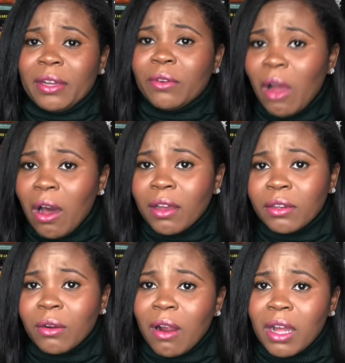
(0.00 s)
caught in the
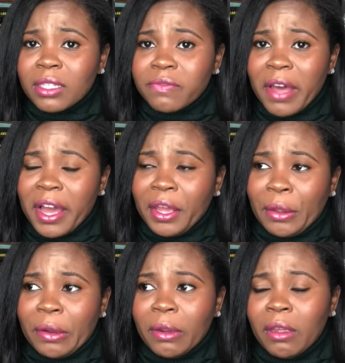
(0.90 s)

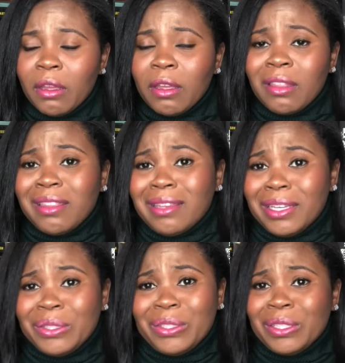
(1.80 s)
crossfire. Then
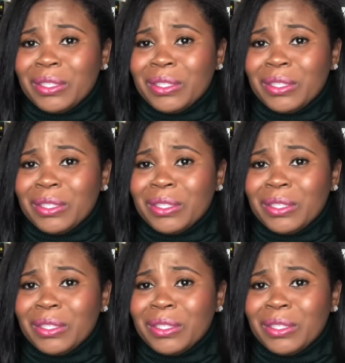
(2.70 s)
that's